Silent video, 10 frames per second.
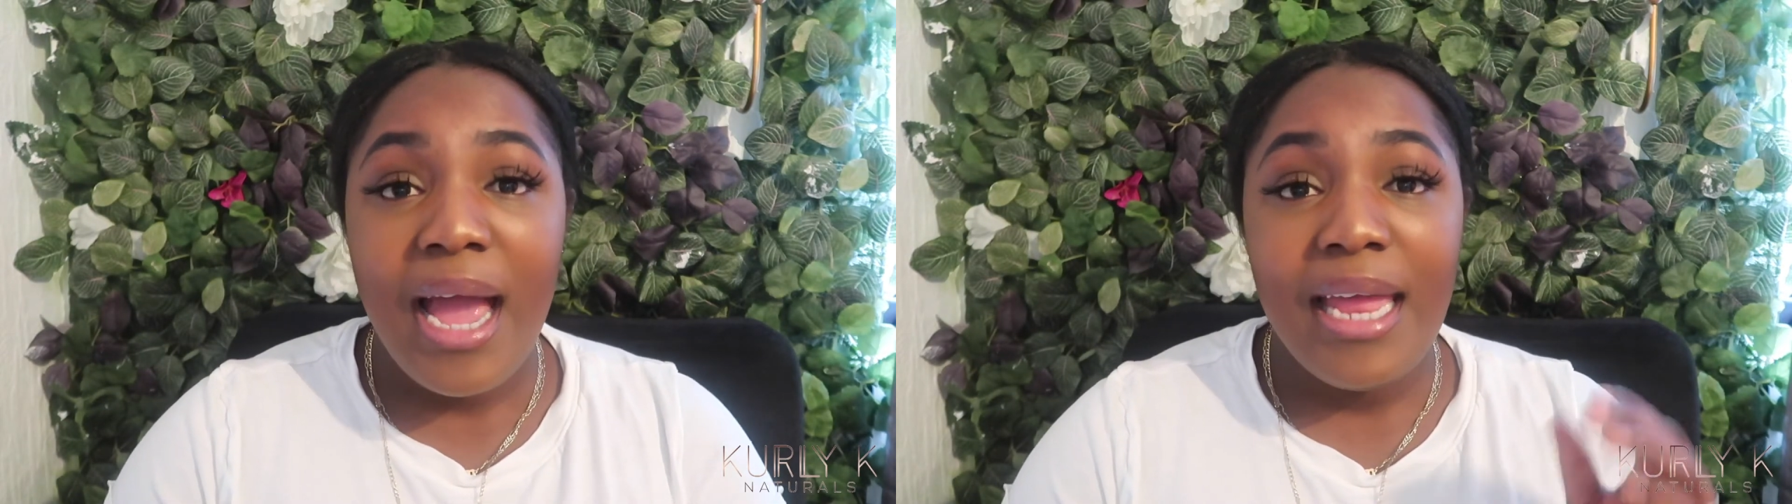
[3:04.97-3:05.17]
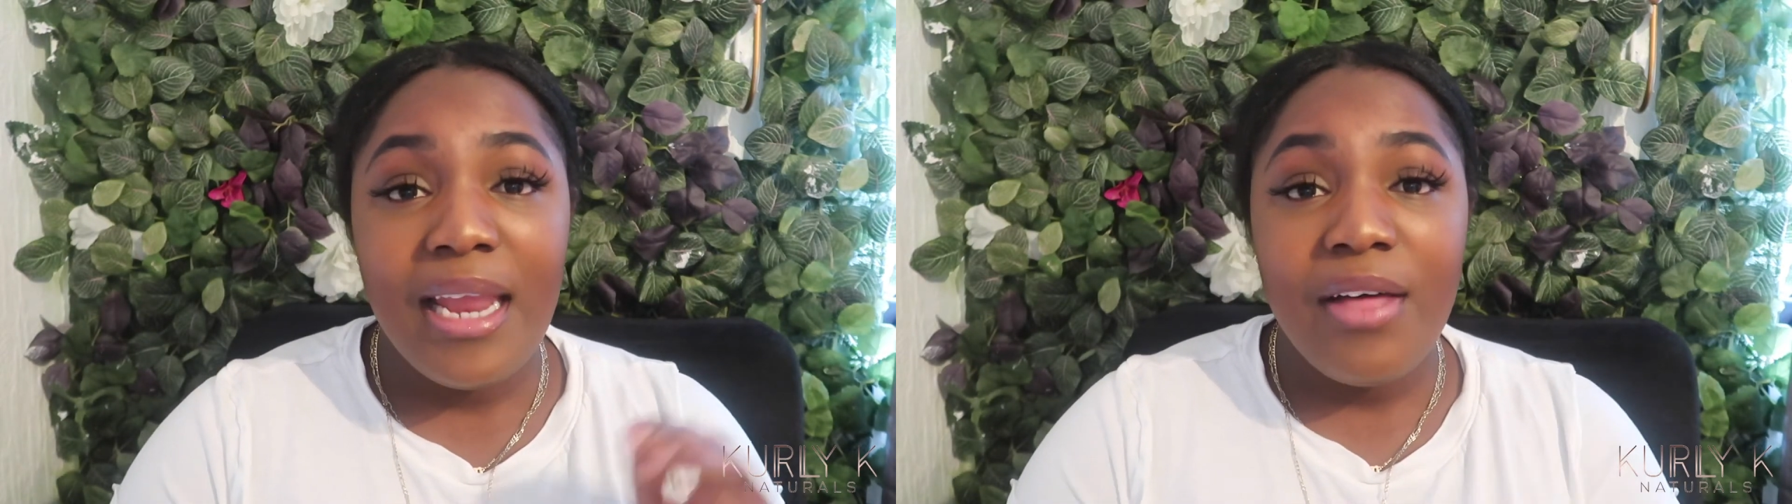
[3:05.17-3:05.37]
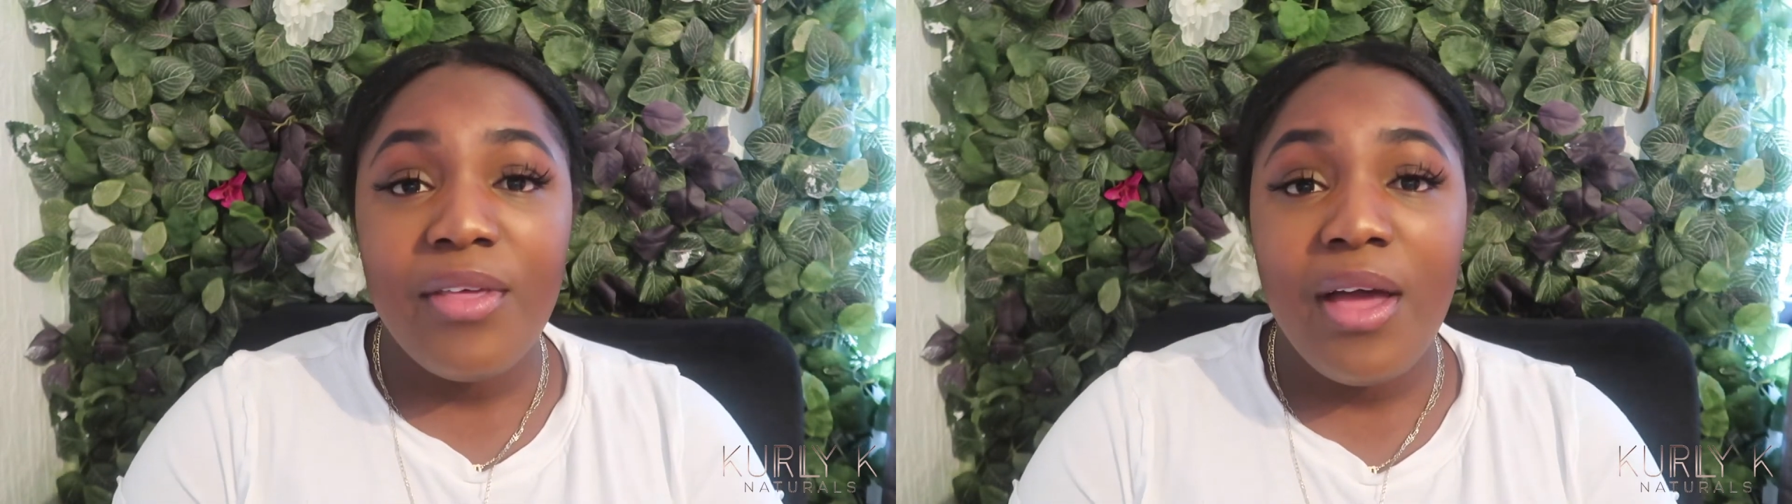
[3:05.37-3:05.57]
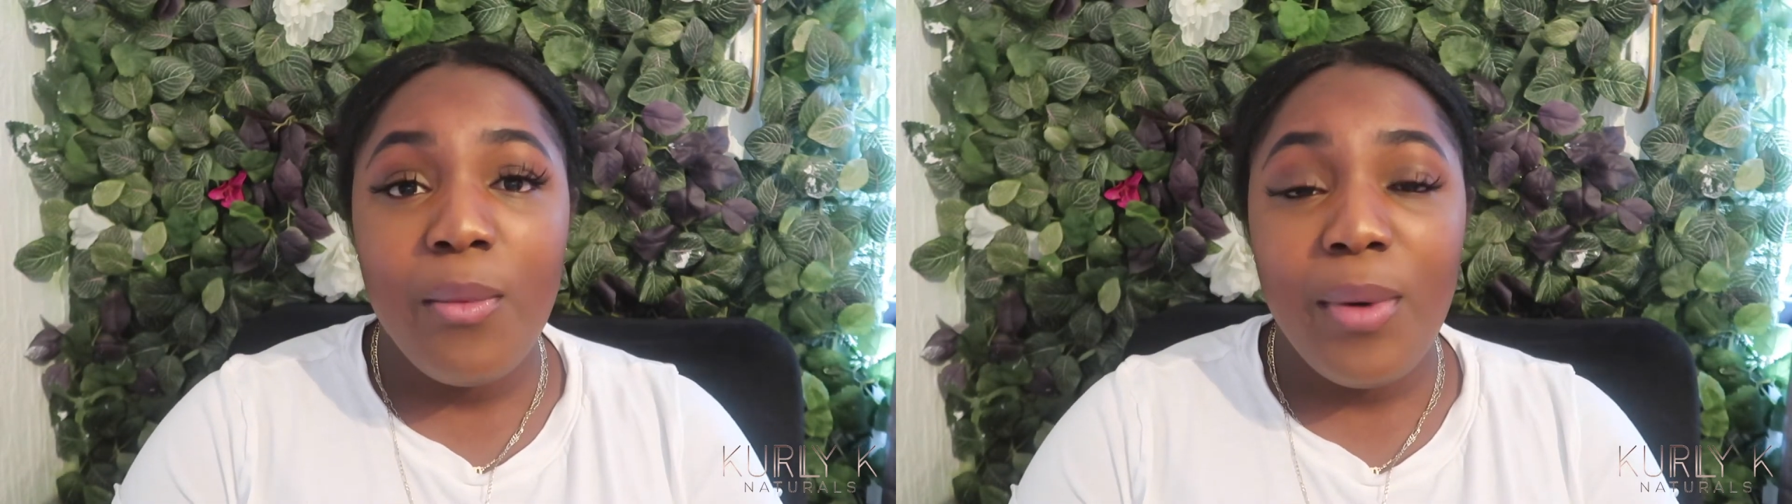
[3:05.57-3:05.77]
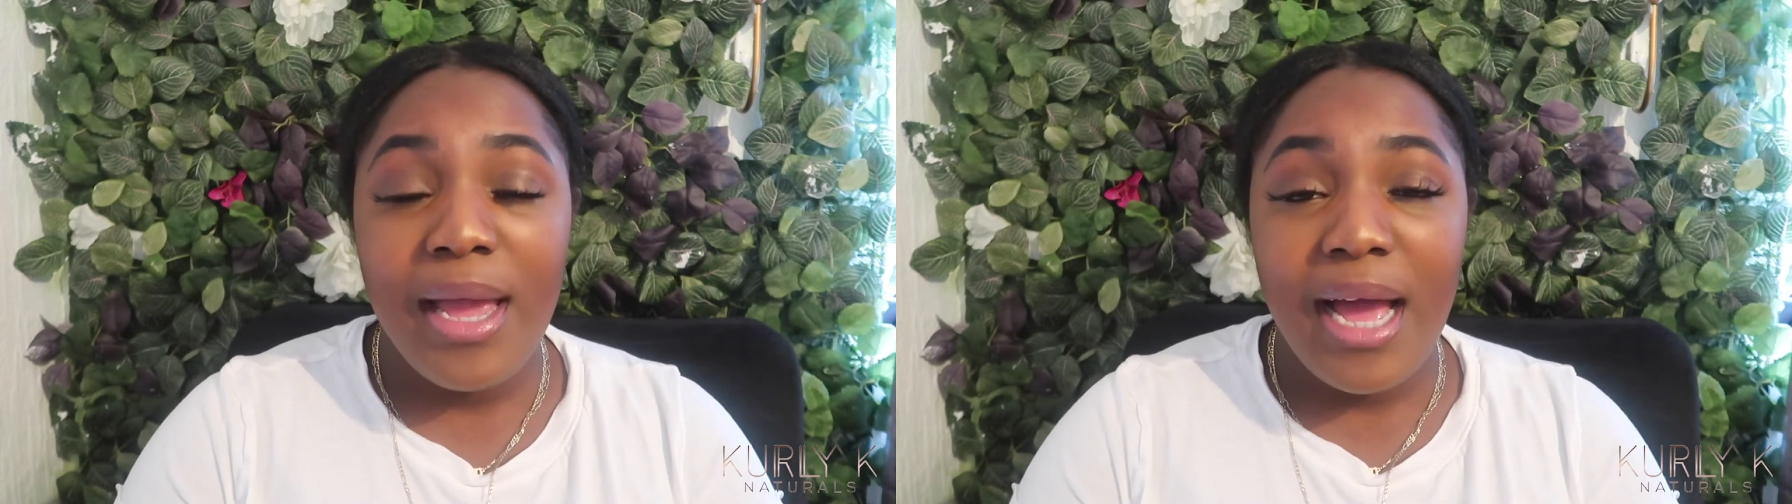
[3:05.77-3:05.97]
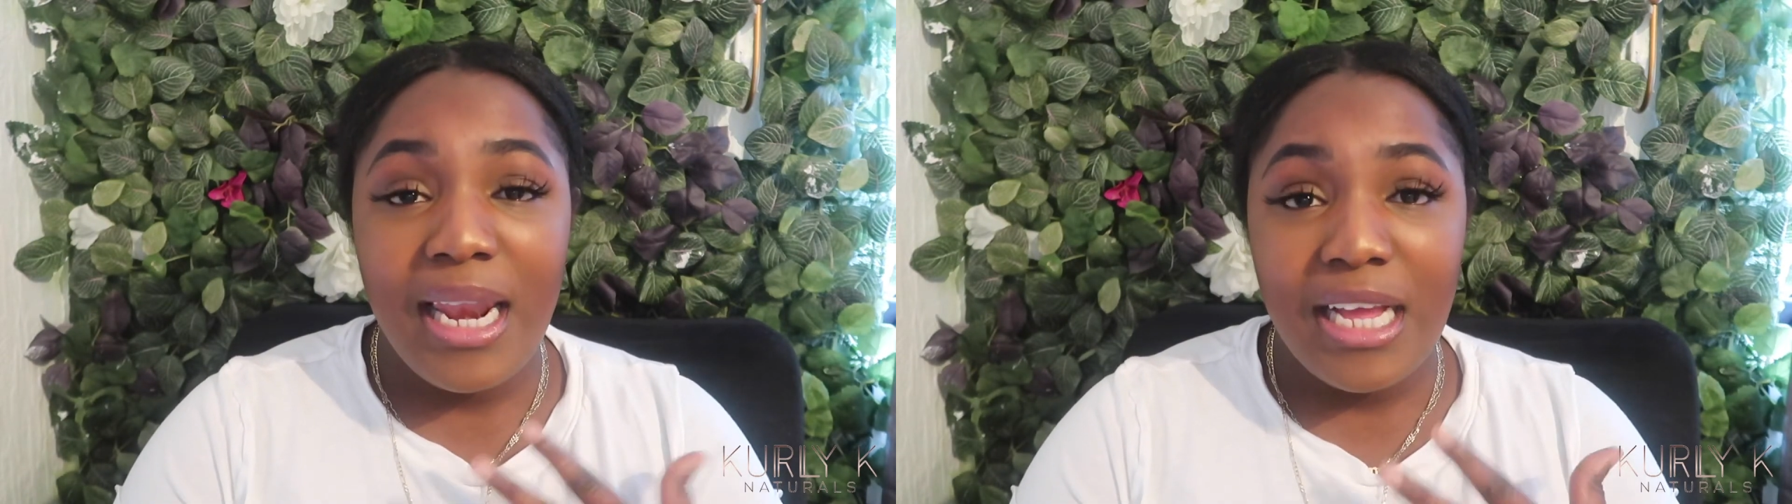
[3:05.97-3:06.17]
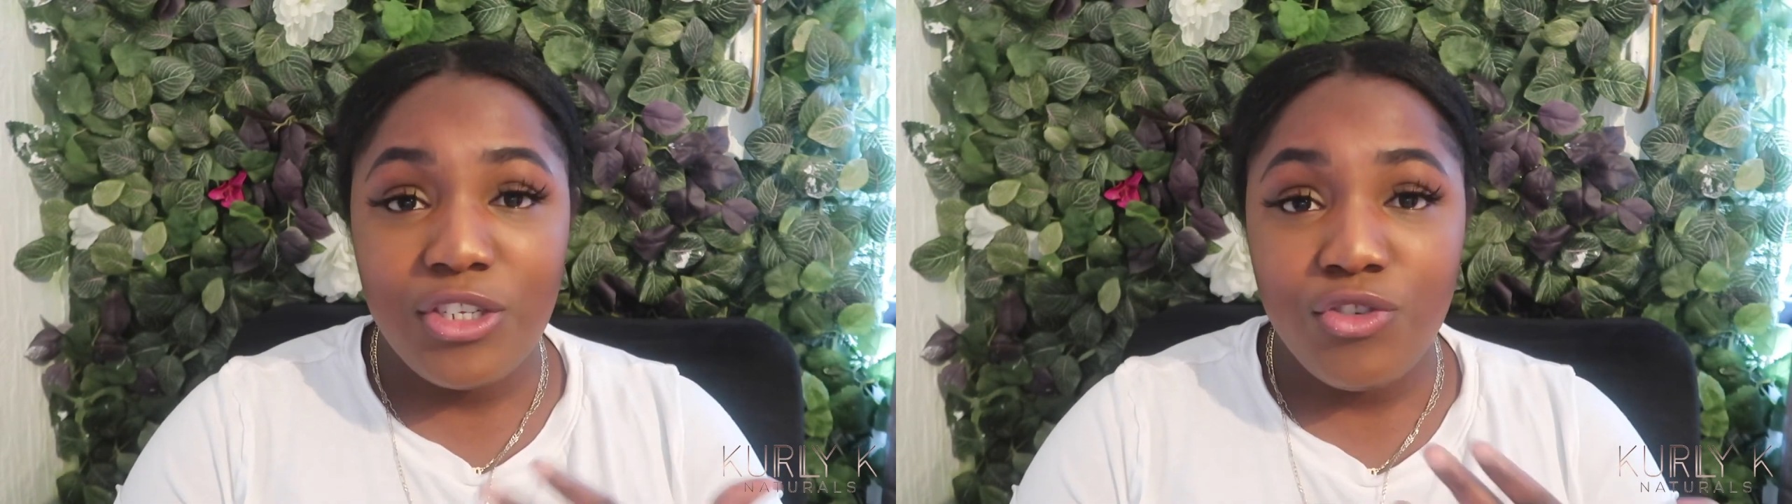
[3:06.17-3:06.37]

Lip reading: Another way I like to